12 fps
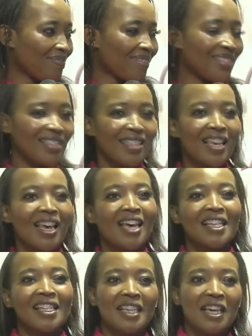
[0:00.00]
Mm-hmm.
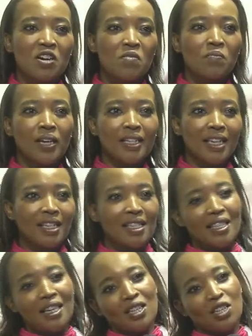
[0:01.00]
Yeah, but I
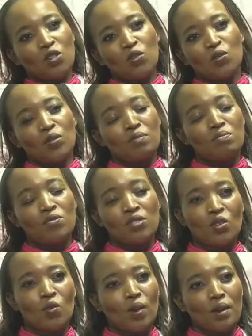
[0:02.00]
started doing
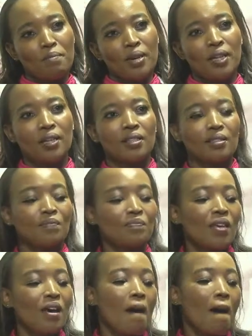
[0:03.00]
music way back.
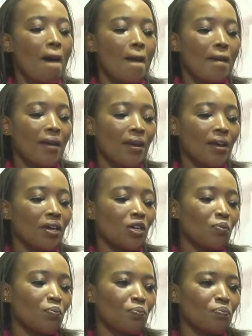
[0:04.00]

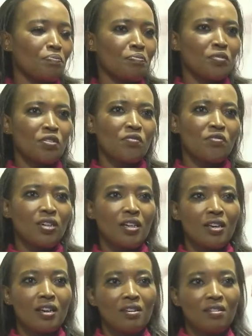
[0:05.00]
And so far
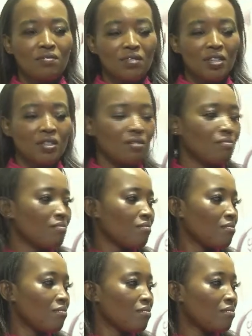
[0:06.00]
I have
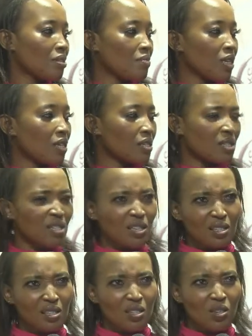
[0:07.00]
maybe like
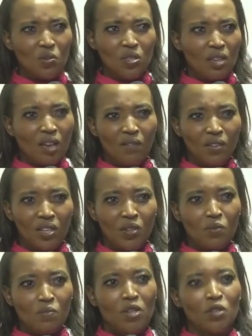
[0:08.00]
6 or 7
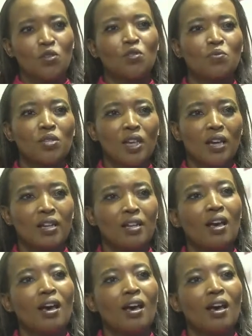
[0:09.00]
on my YouTube channel.